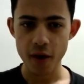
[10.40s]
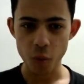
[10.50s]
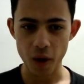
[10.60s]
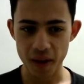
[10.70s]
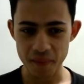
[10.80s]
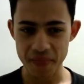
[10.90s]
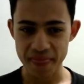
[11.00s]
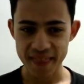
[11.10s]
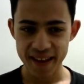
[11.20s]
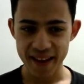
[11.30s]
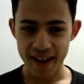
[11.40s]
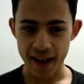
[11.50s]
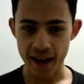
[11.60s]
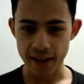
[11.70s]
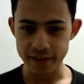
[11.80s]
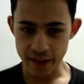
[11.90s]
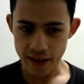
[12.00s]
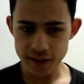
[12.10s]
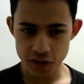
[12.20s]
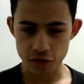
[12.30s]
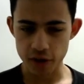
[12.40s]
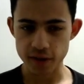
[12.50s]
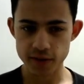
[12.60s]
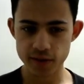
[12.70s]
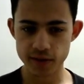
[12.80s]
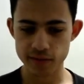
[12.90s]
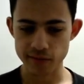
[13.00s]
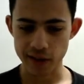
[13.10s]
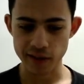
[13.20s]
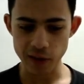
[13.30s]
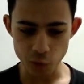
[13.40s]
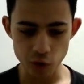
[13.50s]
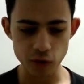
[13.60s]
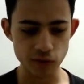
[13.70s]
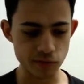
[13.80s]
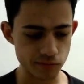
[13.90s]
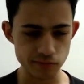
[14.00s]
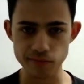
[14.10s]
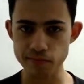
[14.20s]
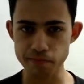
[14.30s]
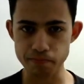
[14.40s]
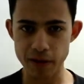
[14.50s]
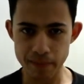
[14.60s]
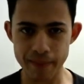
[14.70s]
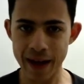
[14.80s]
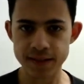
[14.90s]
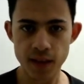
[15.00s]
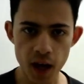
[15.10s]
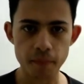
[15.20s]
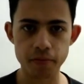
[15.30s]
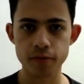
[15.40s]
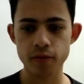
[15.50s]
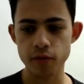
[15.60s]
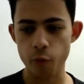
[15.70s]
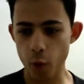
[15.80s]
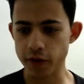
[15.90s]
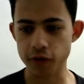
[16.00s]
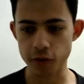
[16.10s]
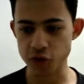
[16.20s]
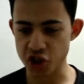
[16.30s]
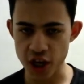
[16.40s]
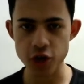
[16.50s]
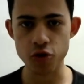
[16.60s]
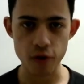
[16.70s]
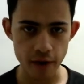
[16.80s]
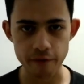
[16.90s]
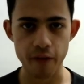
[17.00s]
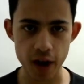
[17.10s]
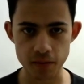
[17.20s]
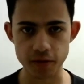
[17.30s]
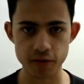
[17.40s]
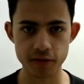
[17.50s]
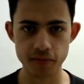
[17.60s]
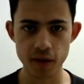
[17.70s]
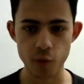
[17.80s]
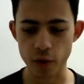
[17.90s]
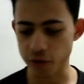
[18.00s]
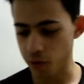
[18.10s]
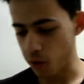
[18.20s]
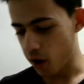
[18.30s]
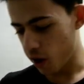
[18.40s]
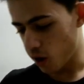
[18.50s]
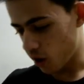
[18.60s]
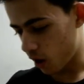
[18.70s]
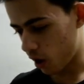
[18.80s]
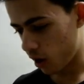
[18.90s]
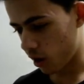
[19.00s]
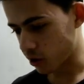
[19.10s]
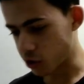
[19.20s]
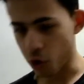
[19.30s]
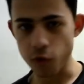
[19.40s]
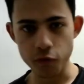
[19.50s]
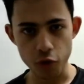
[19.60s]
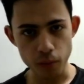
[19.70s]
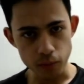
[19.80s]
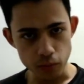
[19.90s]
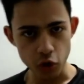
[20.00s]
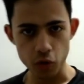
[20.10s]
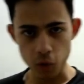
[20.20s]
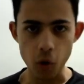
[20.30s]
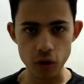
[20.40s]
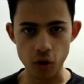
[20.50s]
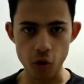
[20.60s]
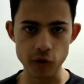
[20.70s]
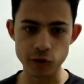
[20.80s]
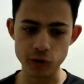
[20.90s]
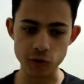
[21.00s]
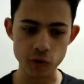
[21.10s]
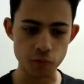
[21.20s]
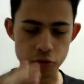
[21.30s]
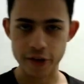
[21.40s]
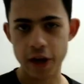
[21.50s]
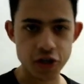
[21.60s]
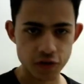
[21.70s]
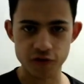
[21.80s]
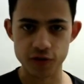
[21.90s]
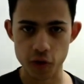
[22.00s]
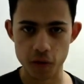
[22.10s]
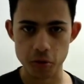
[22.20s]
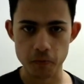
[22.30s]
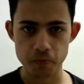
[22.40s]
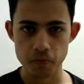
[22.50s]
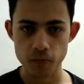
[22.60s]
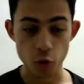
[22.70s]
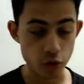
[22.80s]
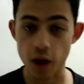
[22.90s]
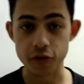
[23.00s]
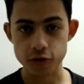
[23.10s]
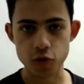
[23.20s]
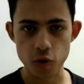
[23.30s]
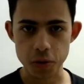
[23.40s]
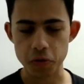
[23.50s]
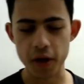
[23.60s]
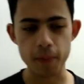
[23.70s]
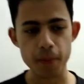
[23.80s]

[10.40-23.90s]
Well, the answer is, like, it will be messed up when you change your environments, when you go from your local host to production server or another server, right?